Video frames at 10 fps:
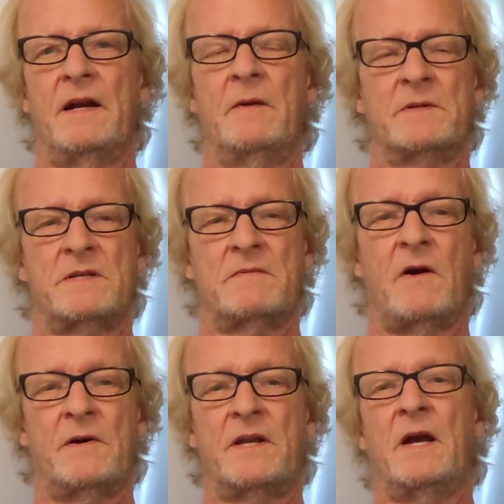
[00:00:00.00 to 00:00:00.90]
It was
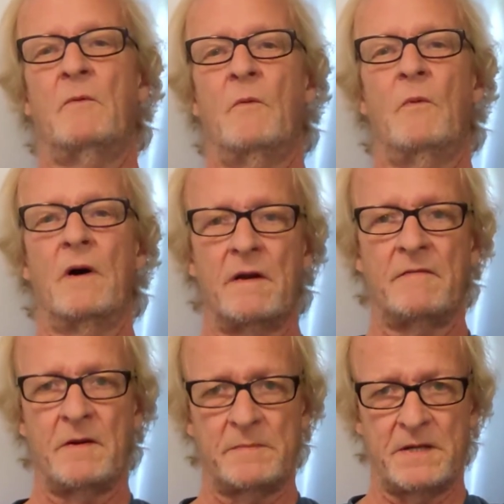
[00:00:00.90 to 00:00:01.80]
hard to get one of
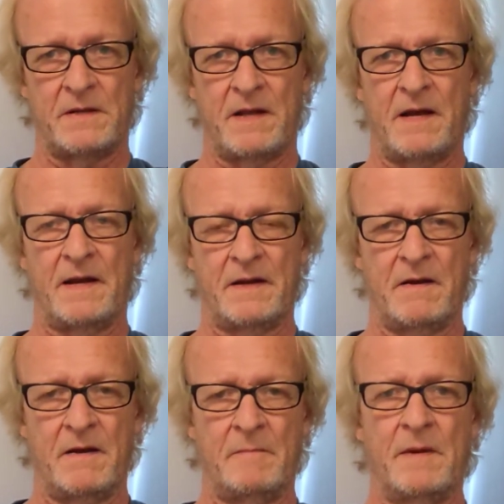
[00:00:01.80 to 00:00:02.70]
them to line
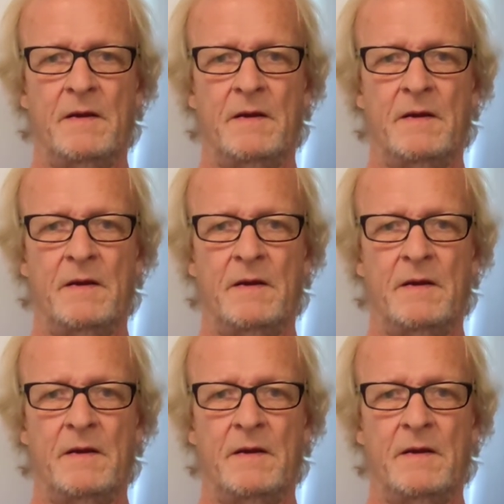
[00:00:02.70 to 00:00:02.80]
up.